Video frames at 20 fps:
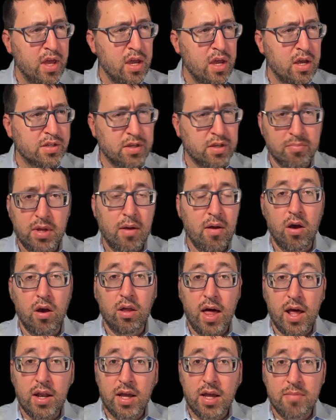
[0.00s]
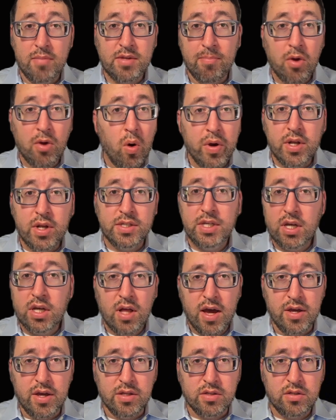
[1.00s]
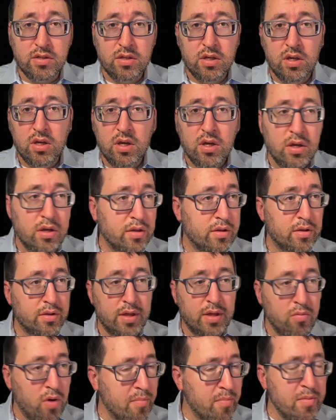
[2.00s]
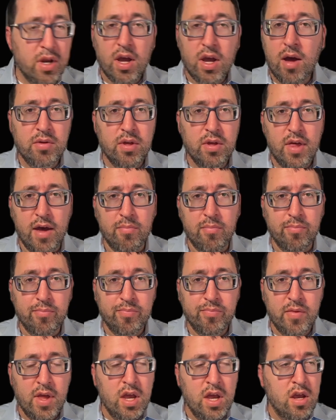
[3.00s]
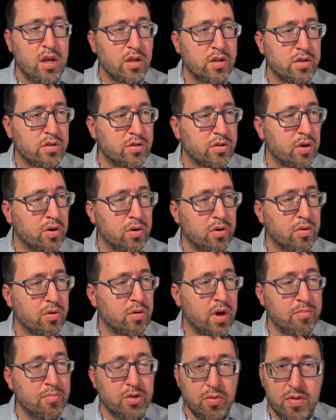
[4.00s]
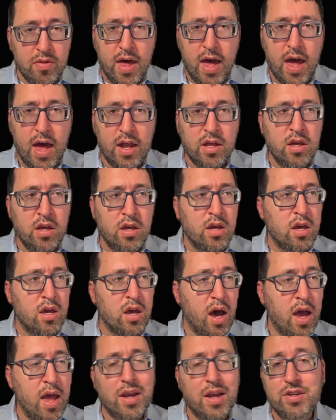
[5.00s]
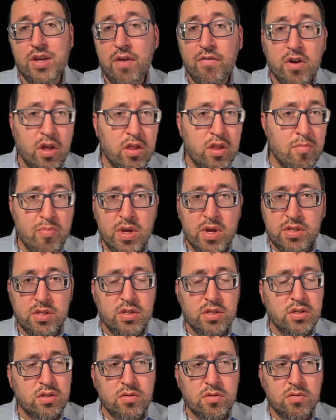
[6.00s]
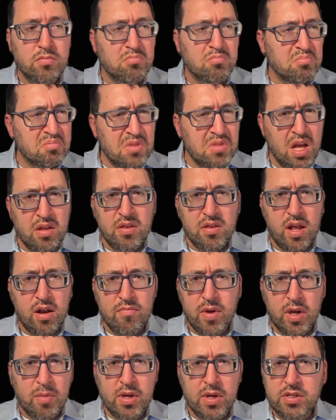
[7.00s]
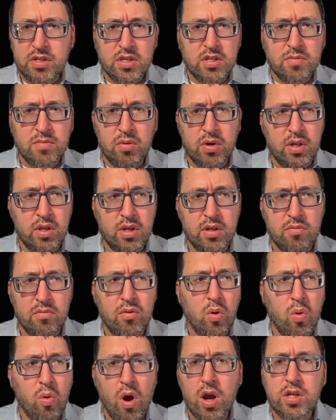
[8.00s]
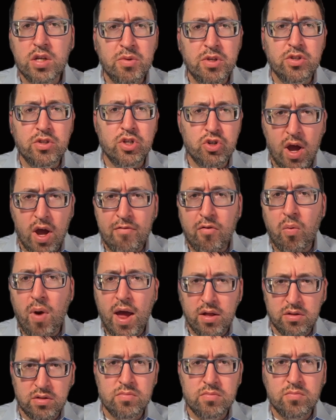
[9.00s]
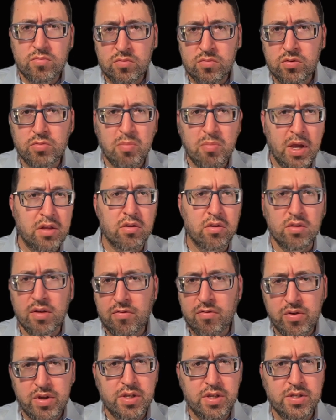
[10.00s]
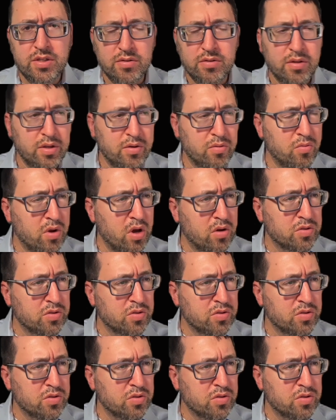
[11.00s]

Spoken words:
A lot of times I'm going to see clients. They want me to come to them, so I'm doing that. I actually have another business, not a big business, but it requires me to drive around, make deliveries and who knows